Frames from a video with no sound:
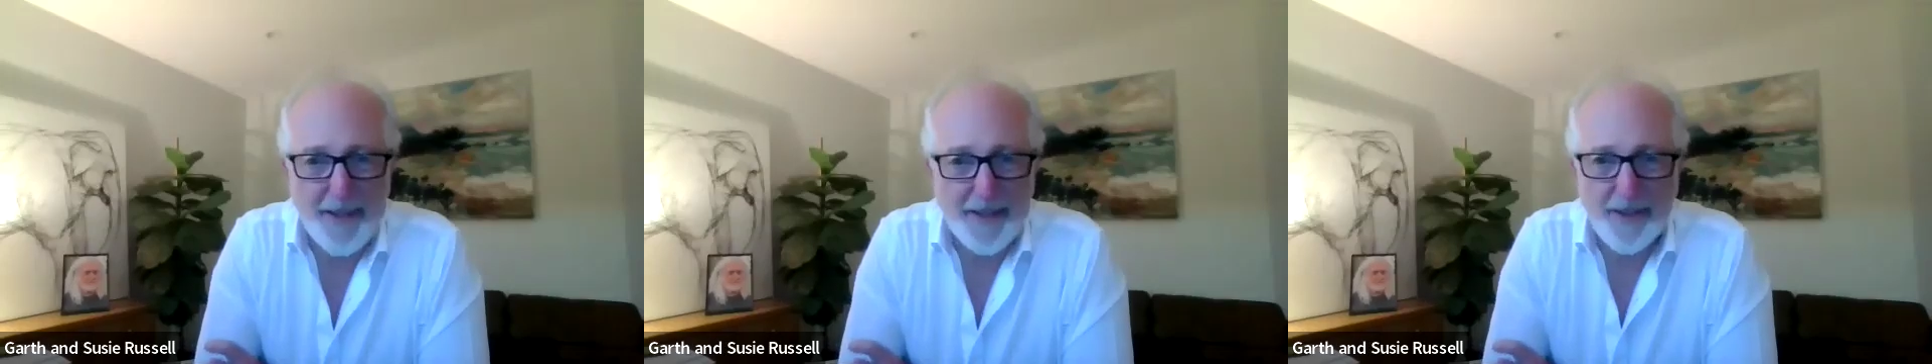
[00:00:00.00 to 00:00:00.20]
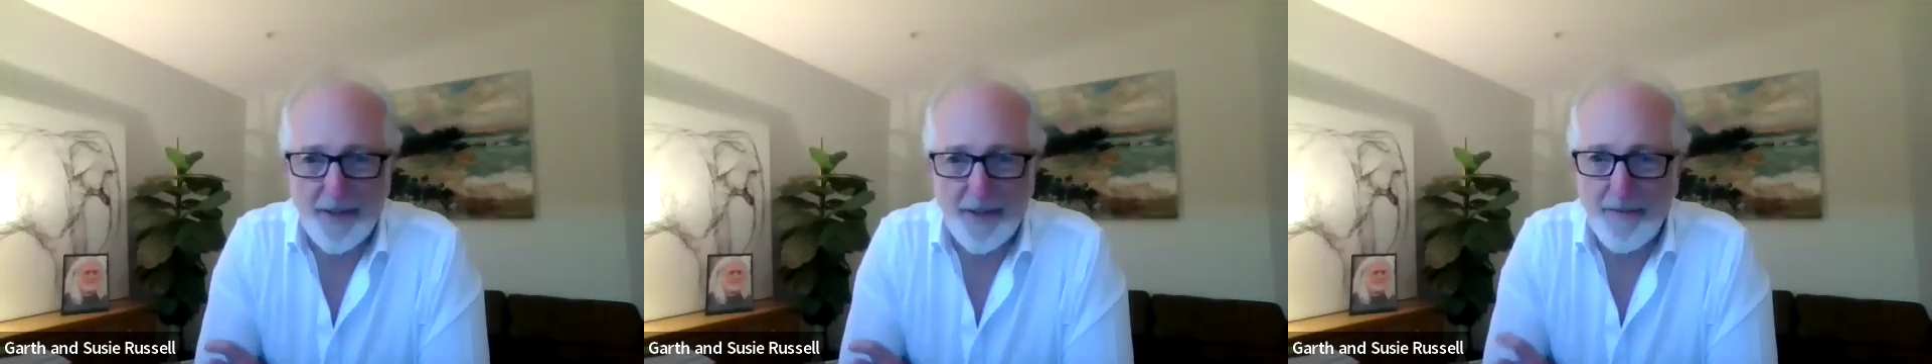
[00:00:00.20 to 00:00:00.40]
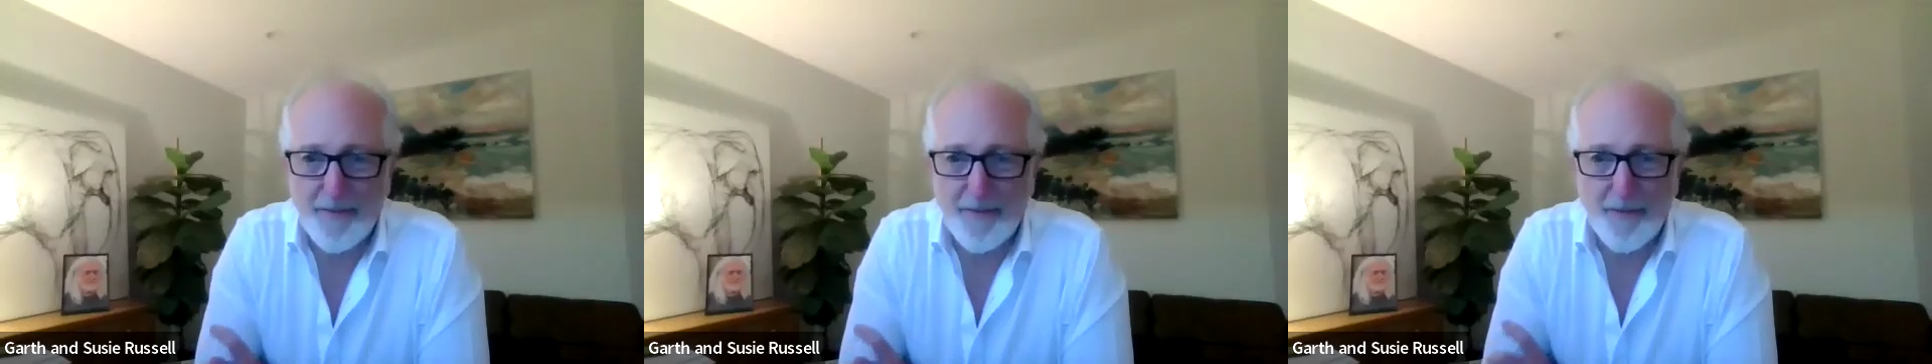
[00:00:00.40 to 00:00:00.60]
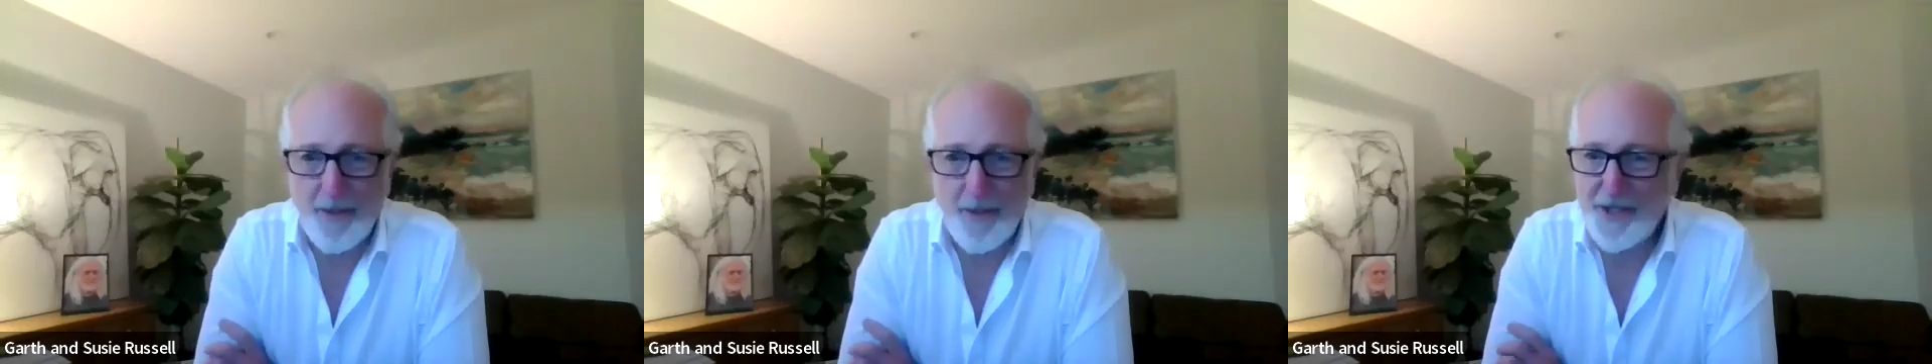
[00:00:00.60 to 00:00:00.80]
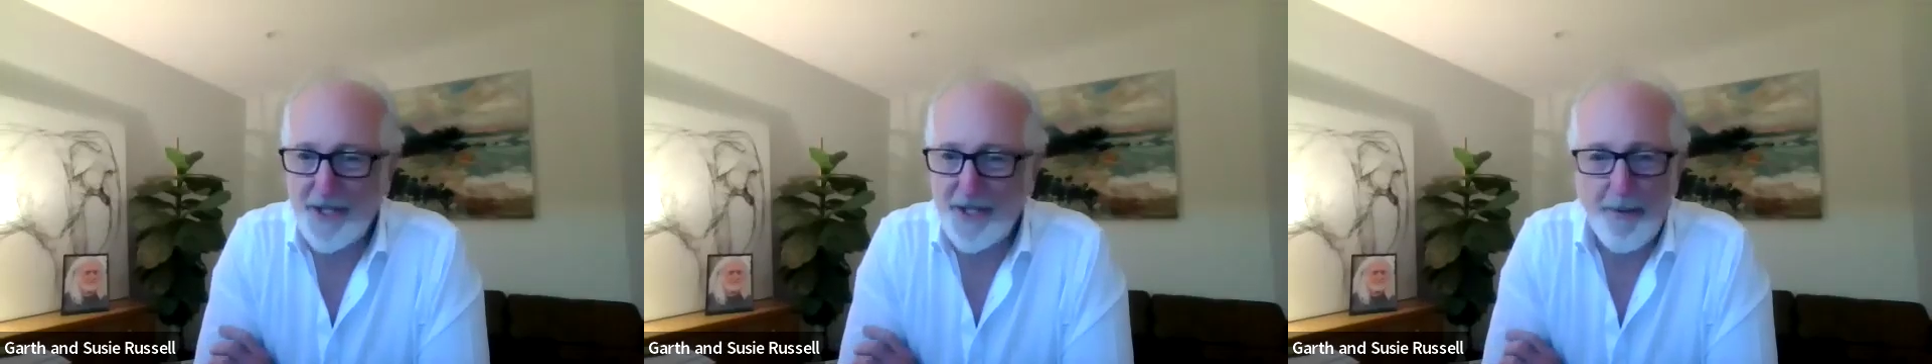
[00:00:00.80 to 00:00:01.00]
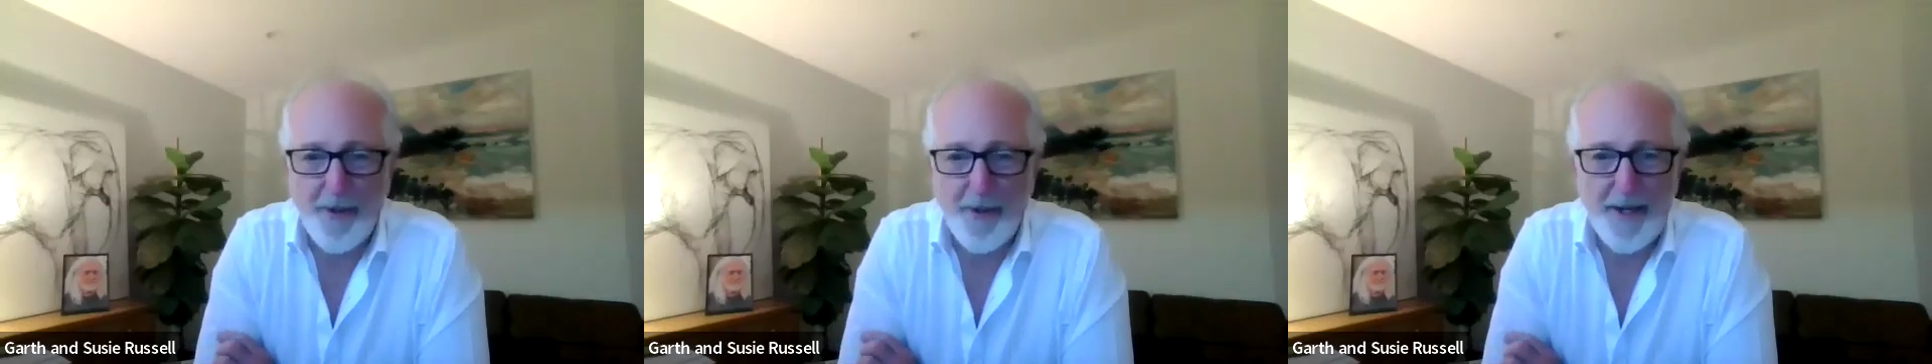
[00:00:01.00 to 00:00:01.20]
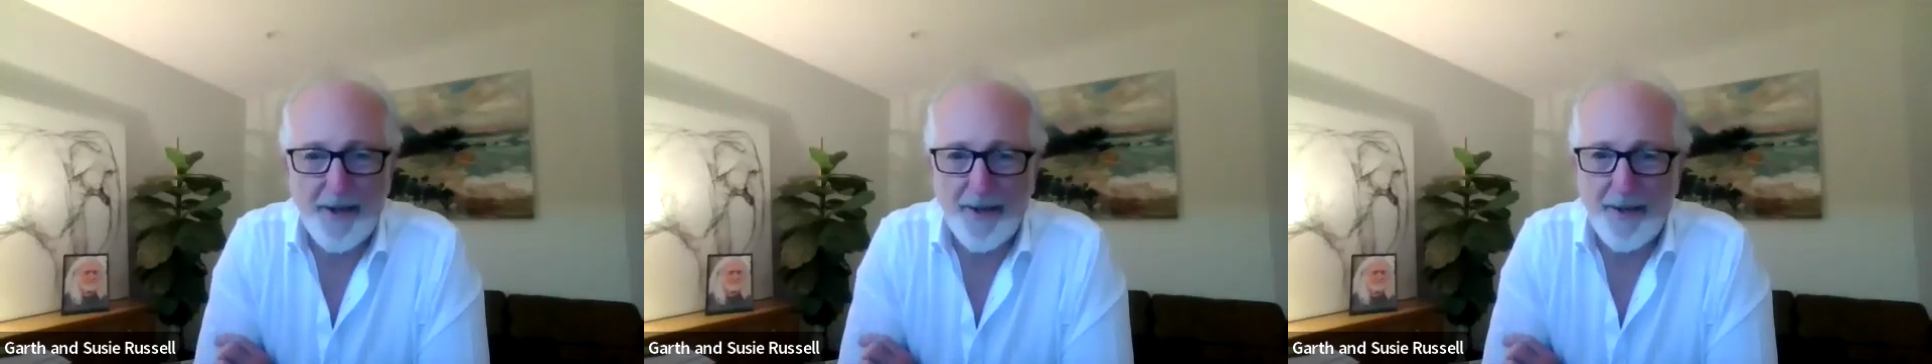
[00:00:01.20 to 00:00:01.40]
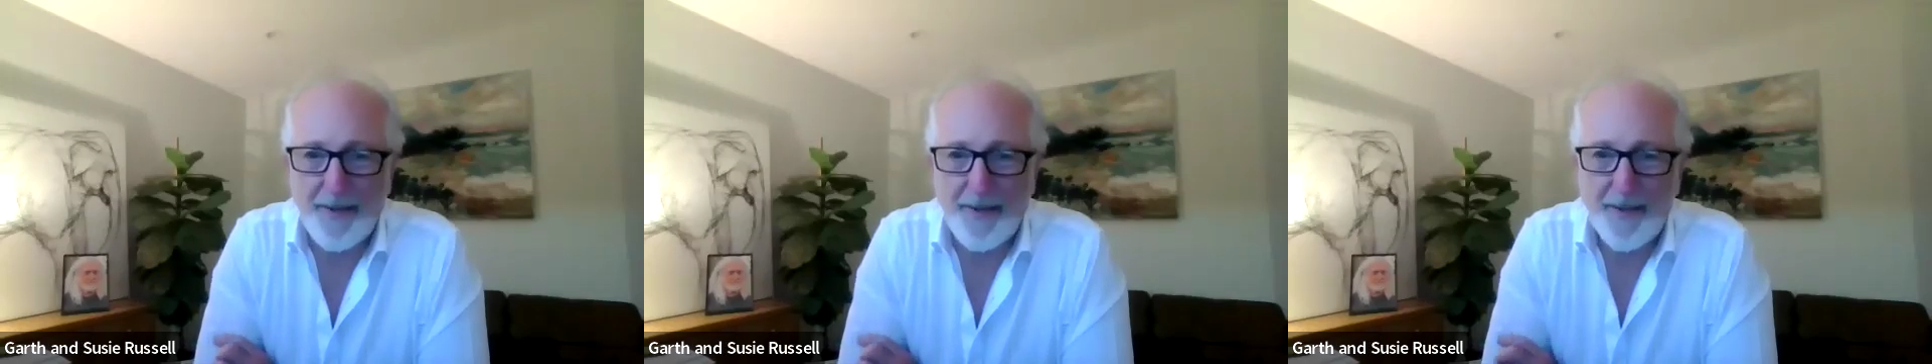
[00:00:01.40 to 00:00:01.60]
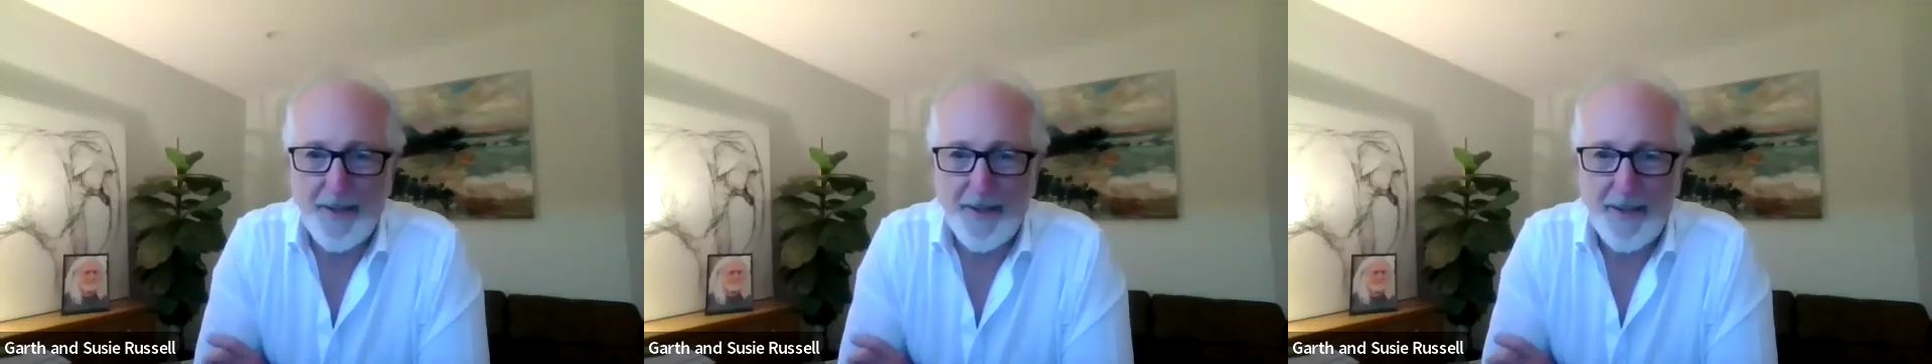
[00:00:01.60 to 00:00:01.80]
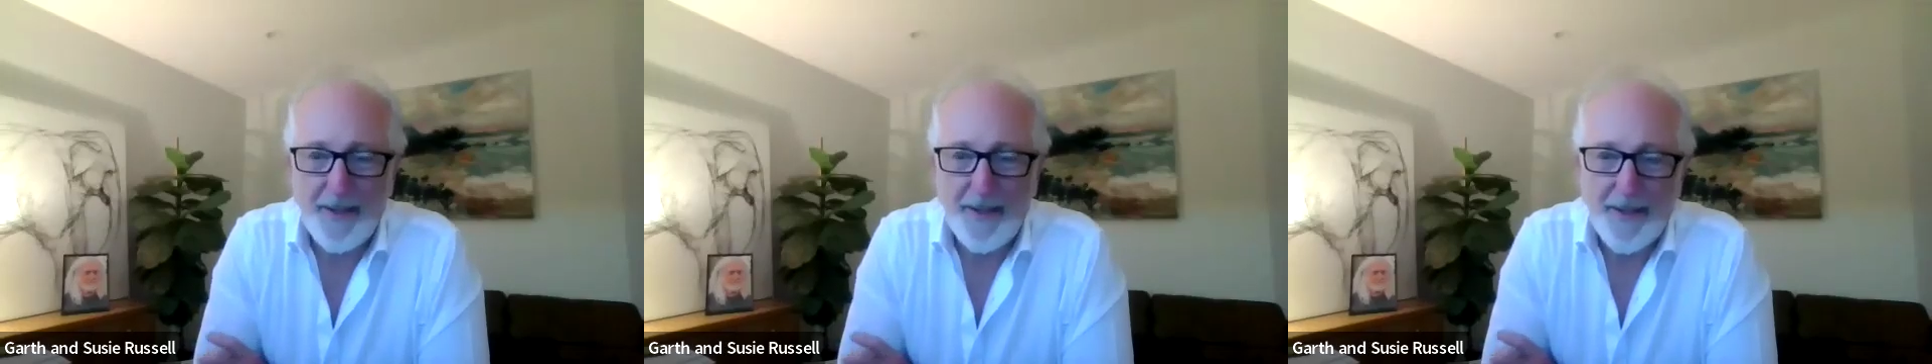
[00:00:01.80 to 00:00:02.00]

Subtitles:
back to rushing around, and